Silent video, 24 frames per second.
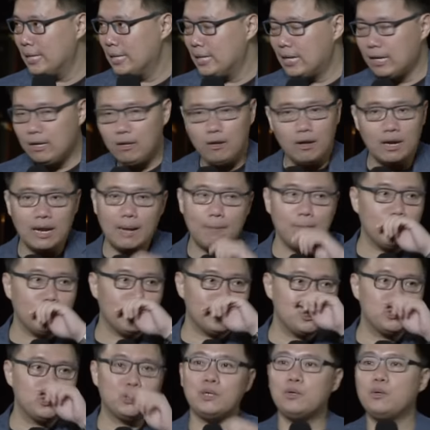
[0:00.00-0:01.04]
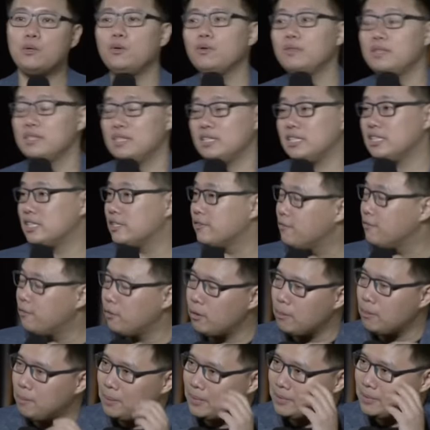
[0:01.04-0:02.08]
Lord, I'm not sure who this is
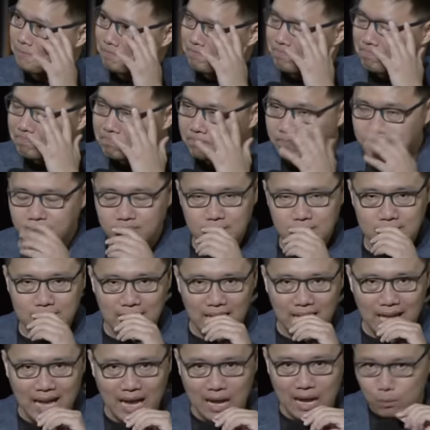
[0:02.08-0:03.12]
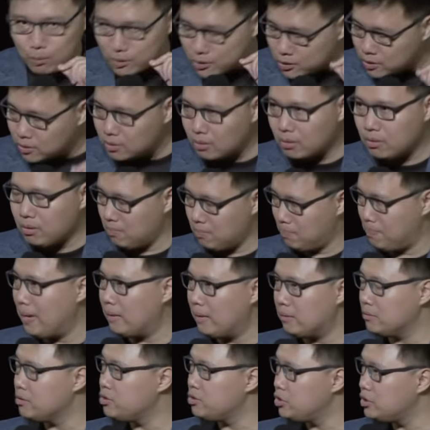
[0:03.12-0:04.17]
for, but I was so
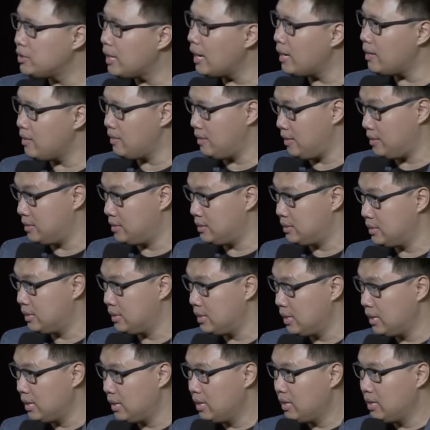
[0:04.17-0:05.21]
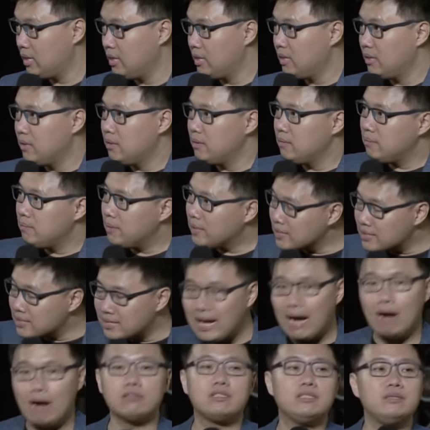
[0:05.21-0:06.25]
compelled to share this because
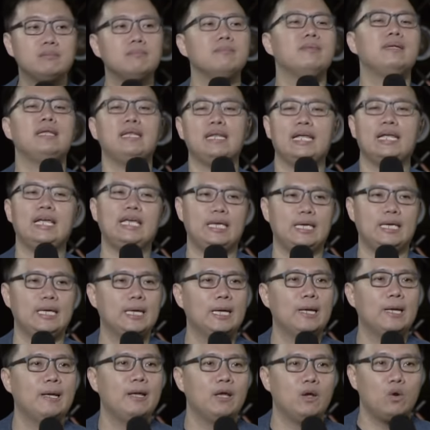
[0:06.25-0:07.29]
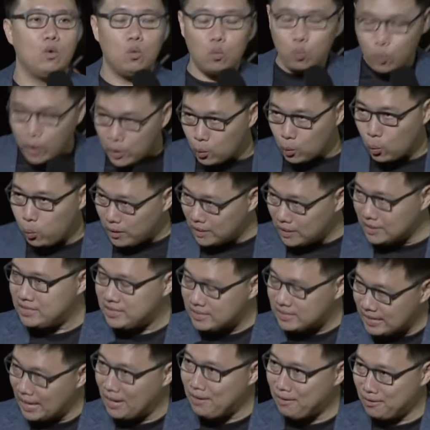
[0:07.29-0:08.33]
ultimately, when we
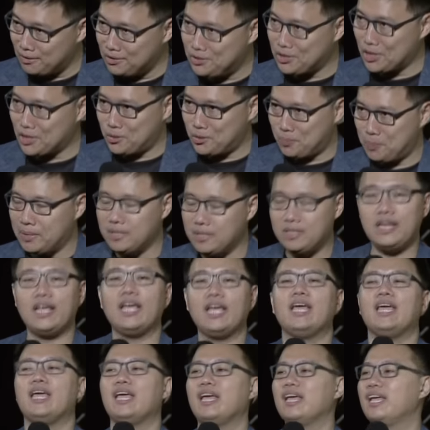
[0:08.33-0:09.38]
stand on Judgment Day,